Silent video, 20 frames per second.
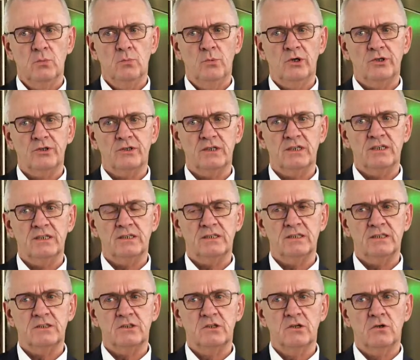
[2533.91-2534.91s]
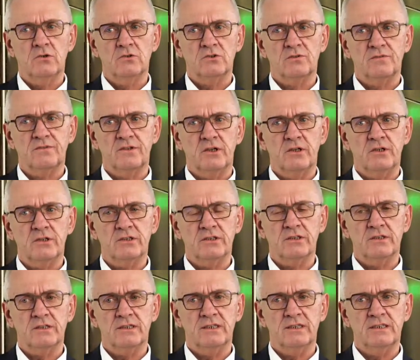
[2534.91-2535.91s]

But it goes further.